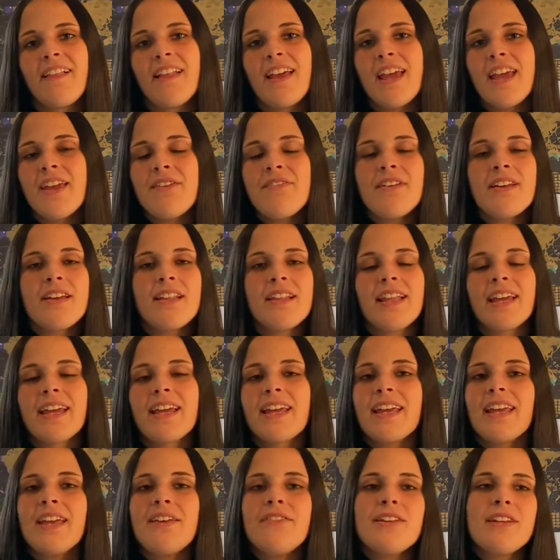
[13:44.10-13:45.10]

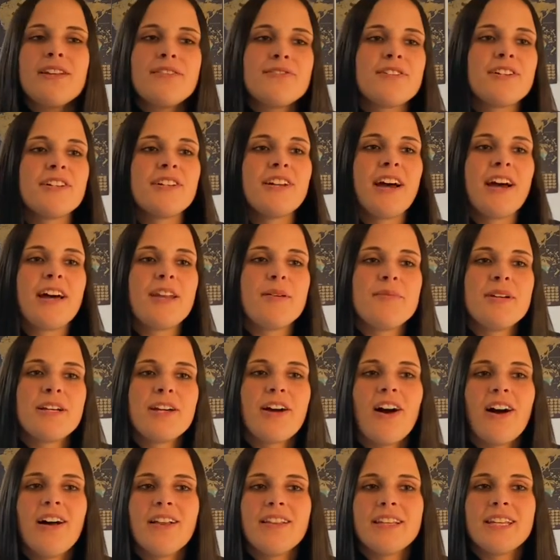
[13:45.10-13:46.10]
Even if you're not a big
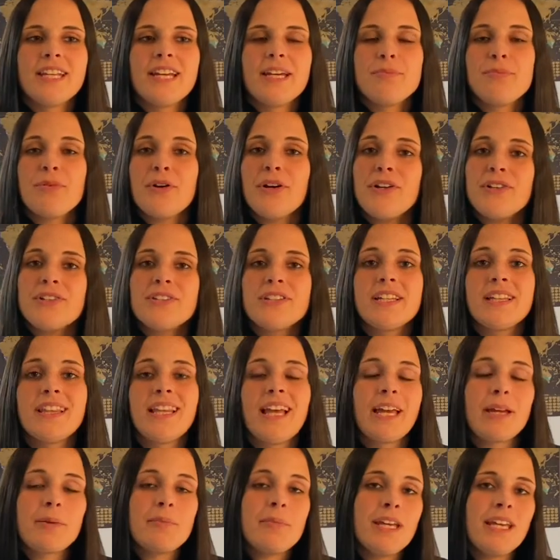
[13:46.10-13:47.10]
holiday person
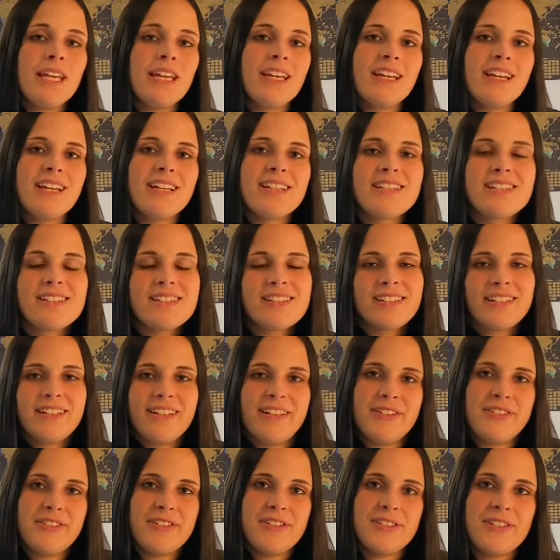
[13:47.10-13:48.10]
like me, it's still
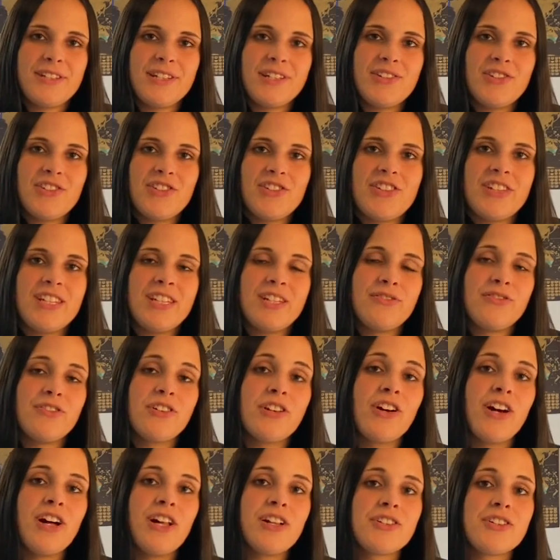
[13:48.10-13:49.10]
interesting to see
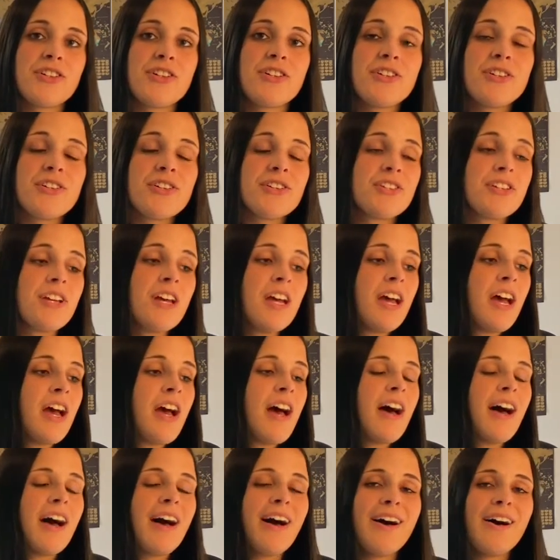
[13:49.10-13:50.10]
different cultures
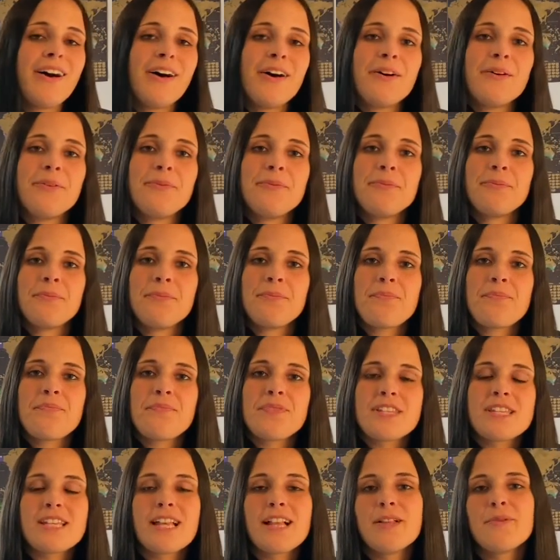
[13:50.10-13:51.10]

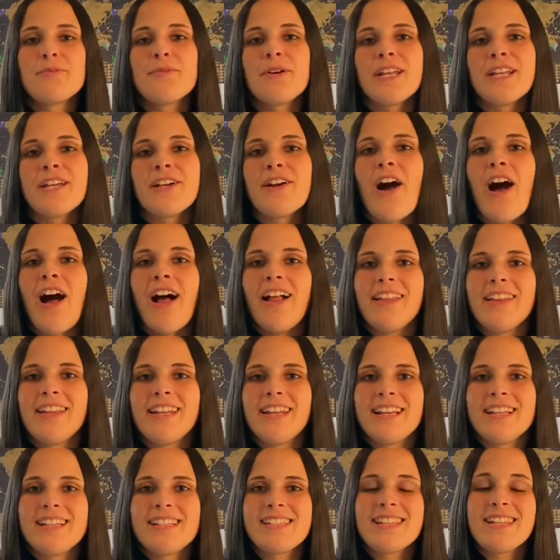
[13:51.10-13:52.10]
celebrating
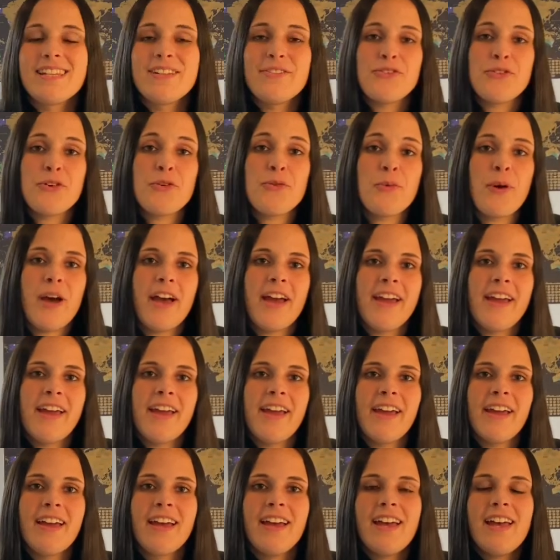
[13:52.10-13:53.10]
holidays a different
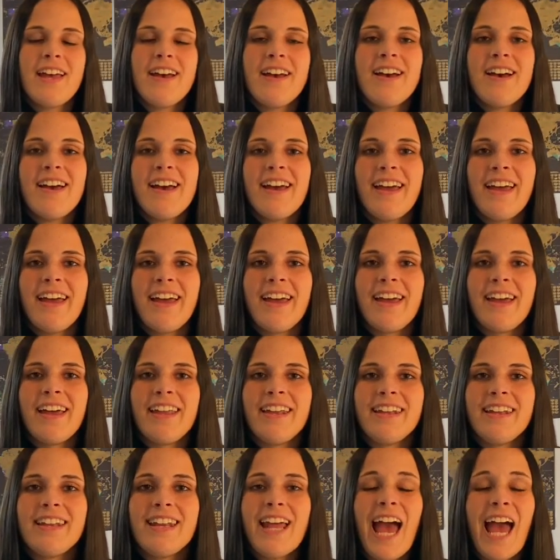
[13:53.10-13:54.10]
way.
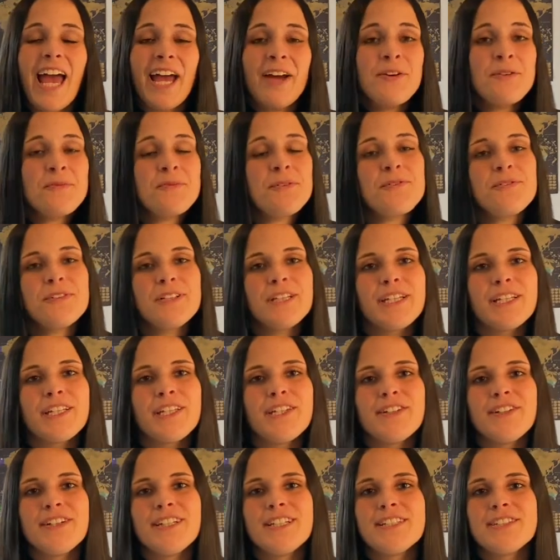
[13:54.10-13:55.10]
And I would be really
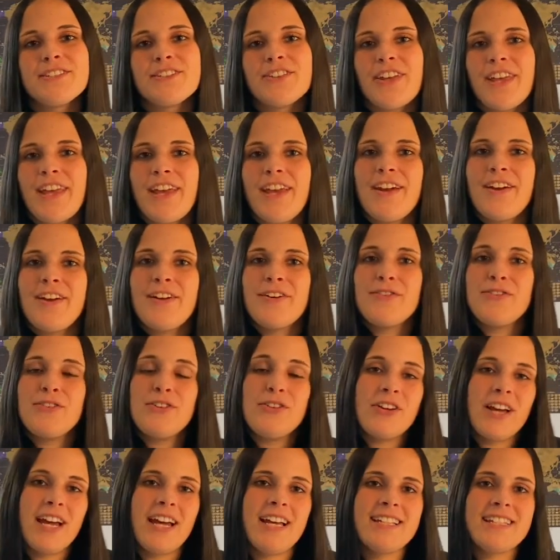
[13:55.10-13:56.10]
curious to hear if you
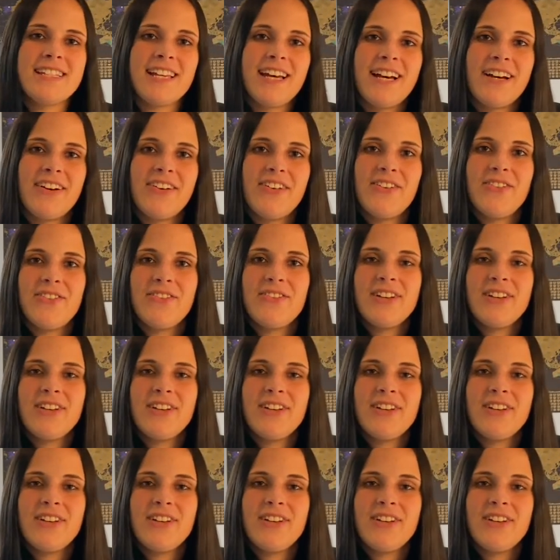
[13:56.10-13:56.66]
guys have